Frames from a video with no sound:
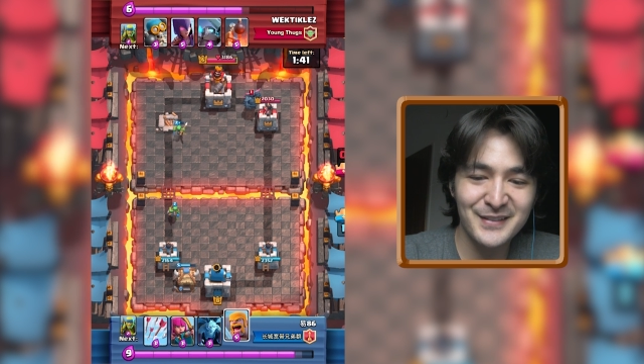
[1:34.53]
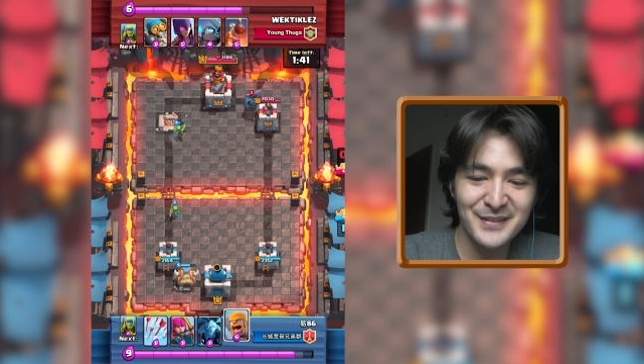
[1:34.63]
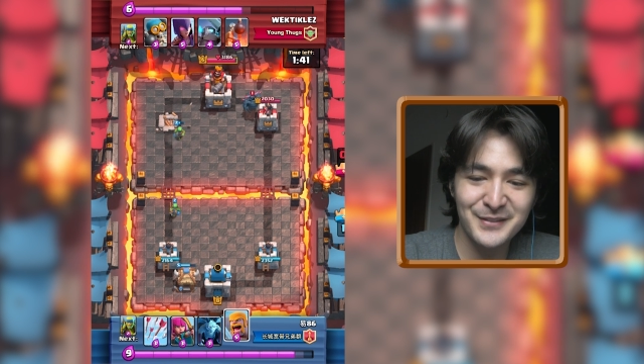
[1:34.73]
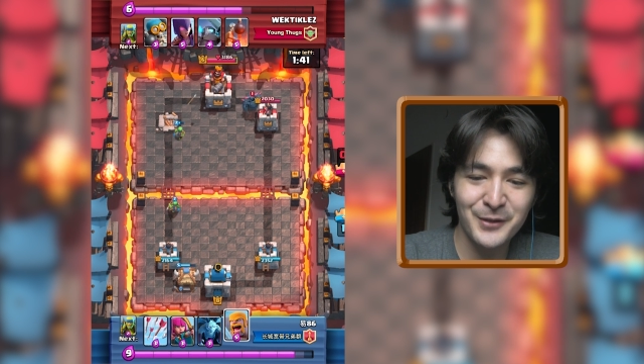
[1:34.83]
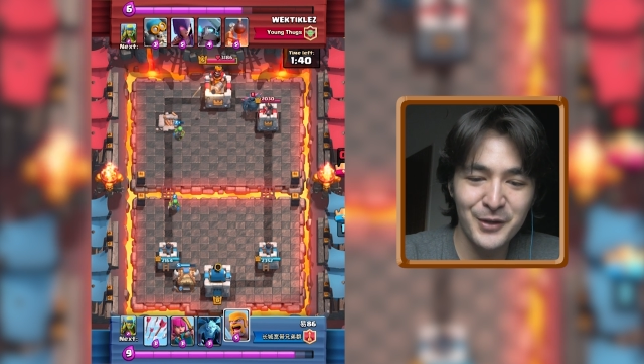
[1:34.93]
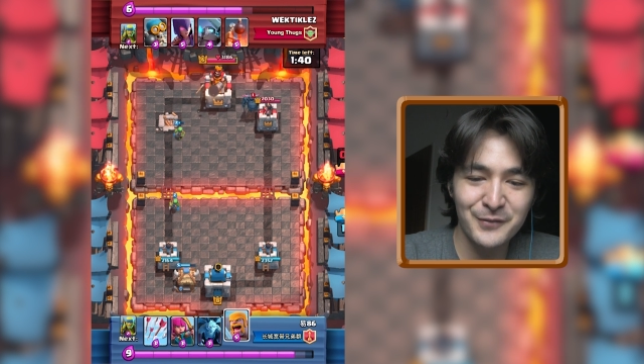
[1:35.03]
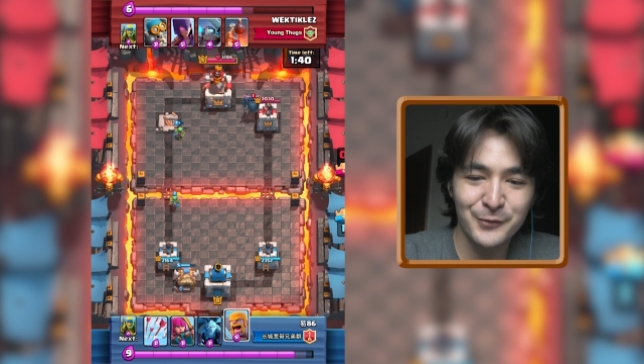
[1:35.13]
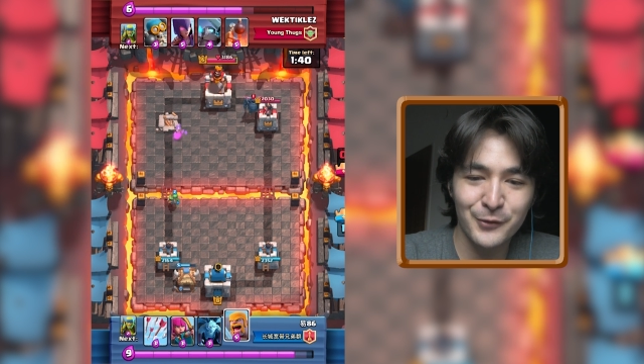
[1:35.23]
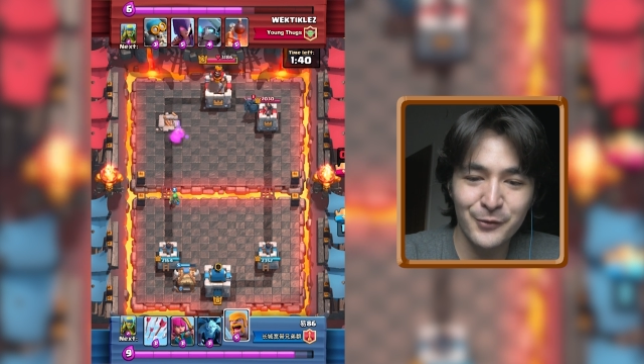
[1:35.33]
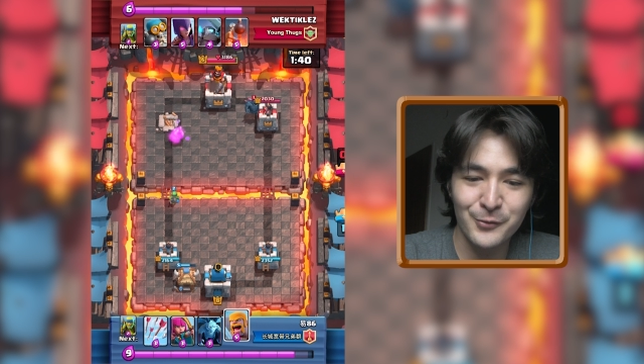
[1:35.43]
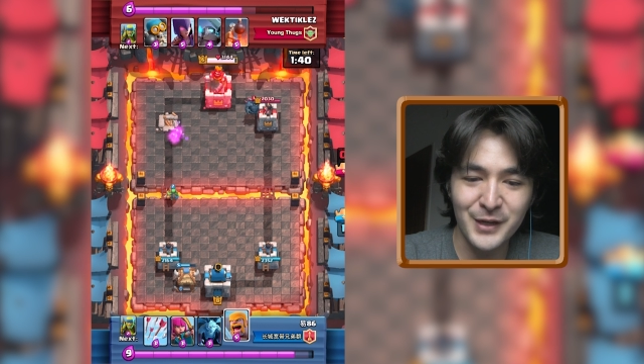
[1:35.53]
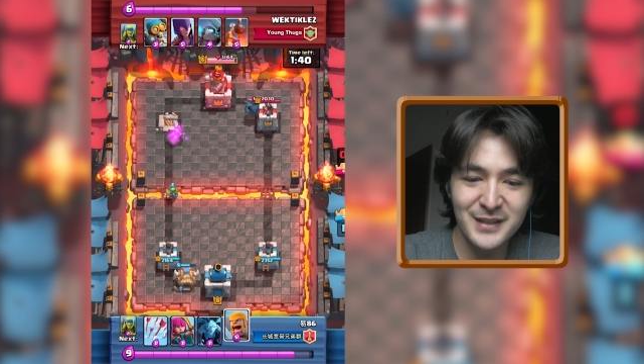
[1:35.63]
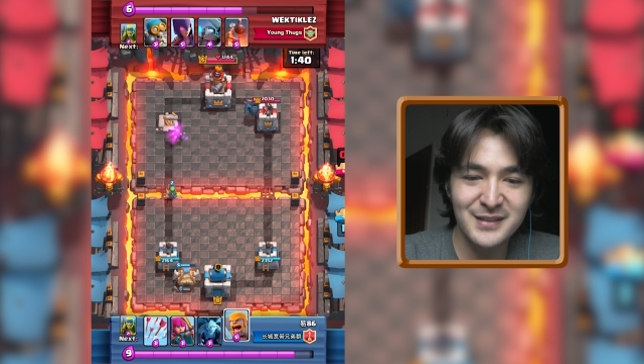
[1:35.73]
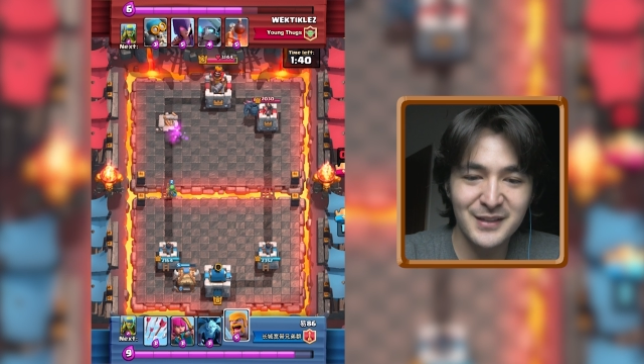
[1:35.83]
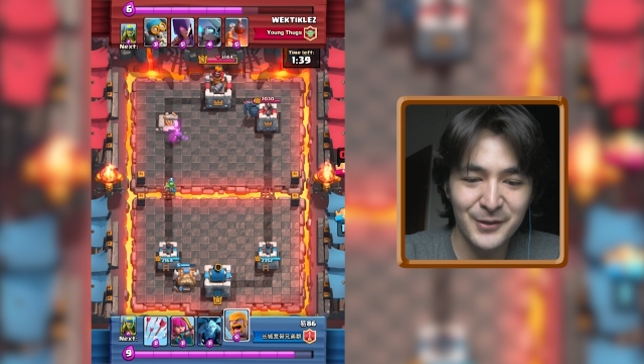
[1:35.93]
He's going for the
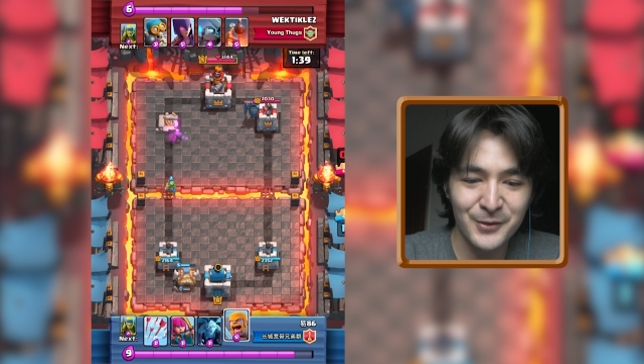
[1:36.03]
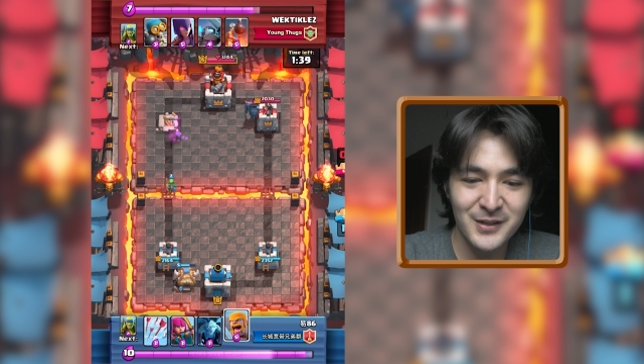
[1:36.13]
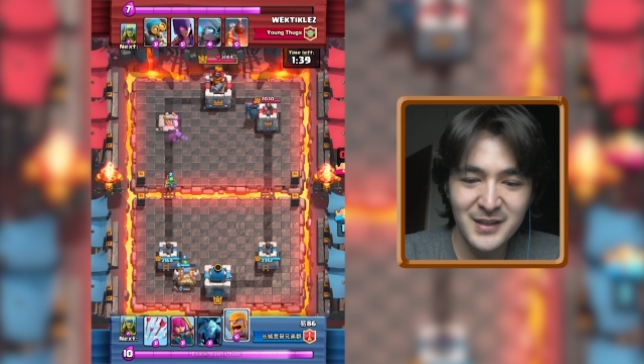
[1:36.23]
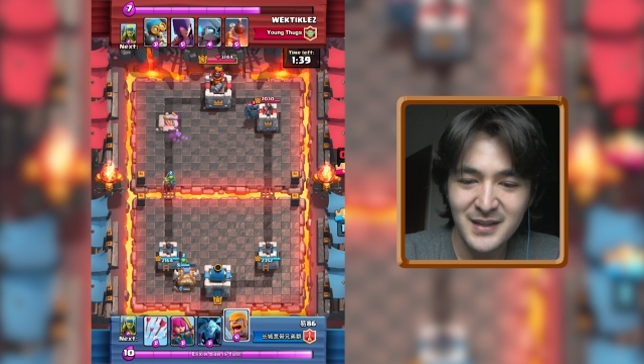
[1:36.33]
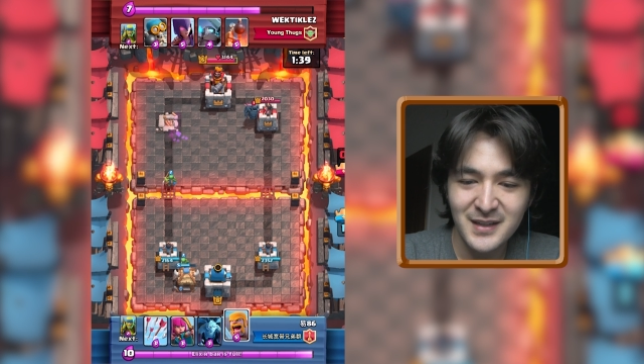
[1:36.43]
right tower.